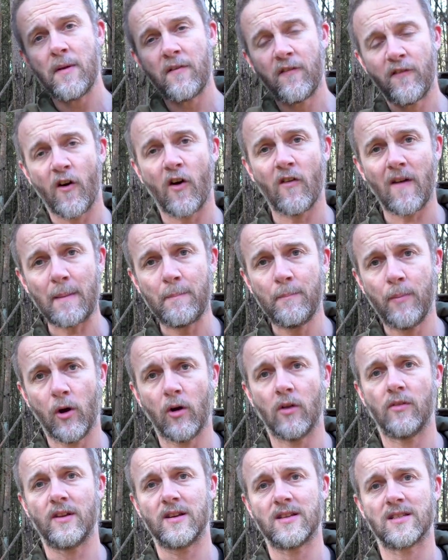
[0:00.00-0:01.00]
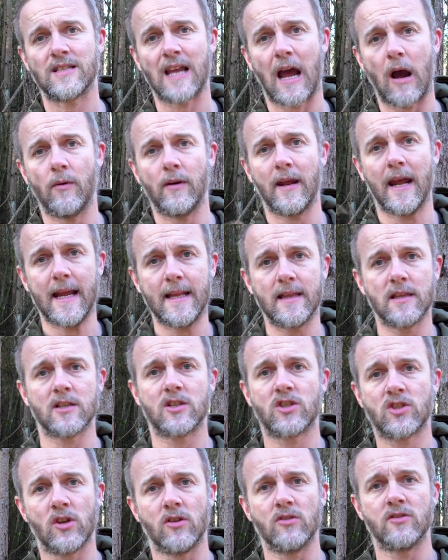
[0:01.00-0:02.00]
Before I put this down in the
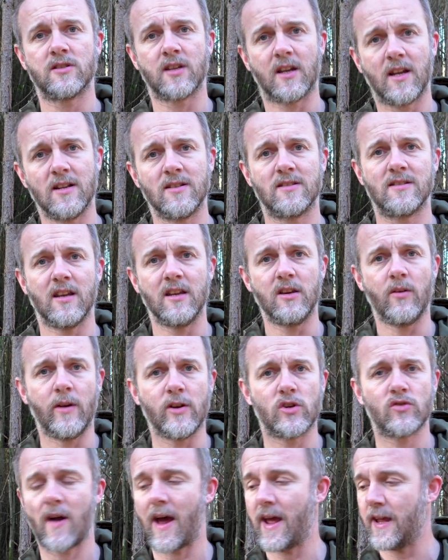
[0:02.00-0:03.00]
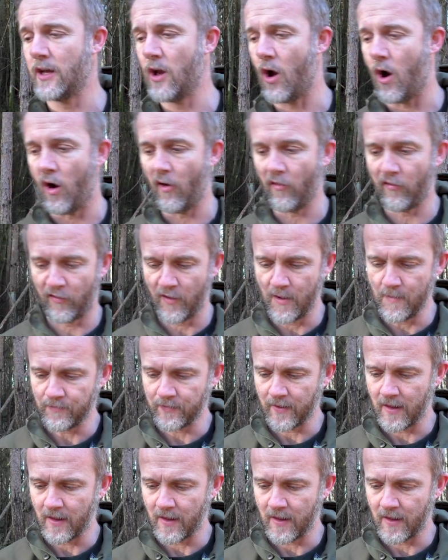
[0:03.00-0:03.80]
sun to continue it drying off,